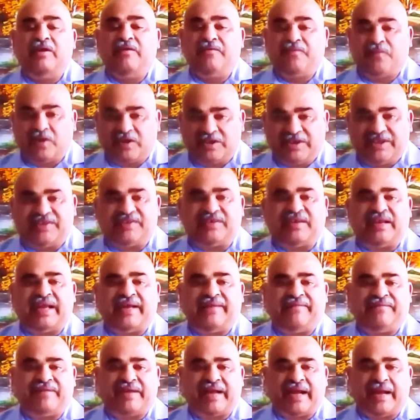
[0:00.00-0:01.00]
for this
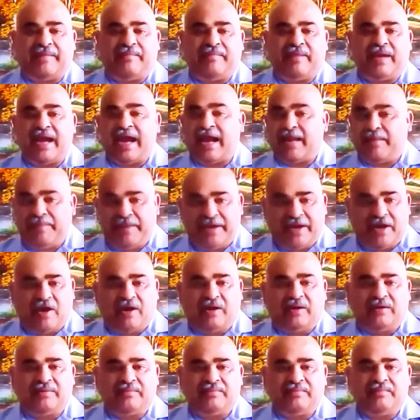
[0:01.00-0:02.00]
lifetime and beyond.
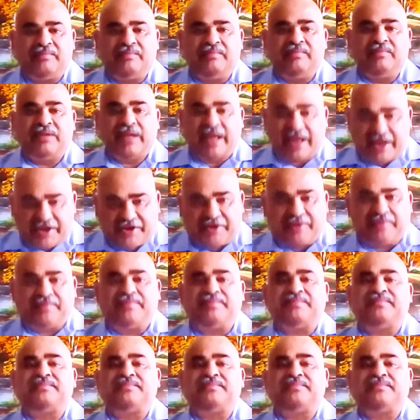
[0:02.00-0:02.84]
Thank you.